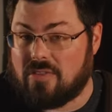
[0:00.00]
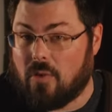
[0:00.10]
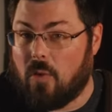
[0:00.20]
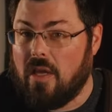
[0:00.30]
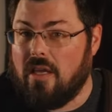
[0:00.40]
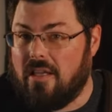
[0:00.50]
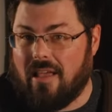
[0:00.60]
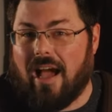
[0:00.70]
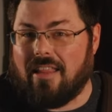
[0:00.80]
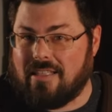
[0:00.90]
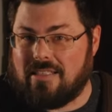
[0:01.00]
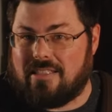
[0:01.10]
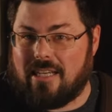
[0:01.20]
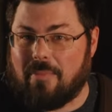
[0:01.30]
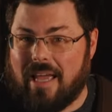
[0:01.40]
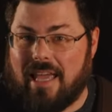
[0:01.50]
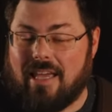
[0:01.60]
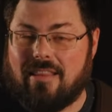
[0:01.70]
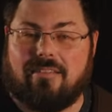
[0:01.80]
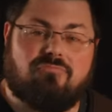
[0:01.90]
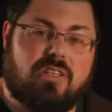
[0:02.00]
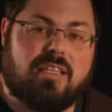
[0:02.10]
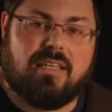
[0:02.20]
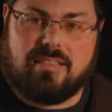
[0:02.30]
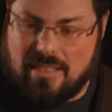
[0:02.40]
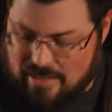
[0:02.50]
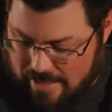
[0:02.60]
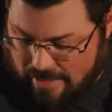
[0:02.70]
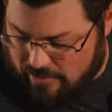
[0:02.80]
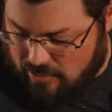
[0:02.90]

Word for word: So I like to dig my hand like really into the saddles.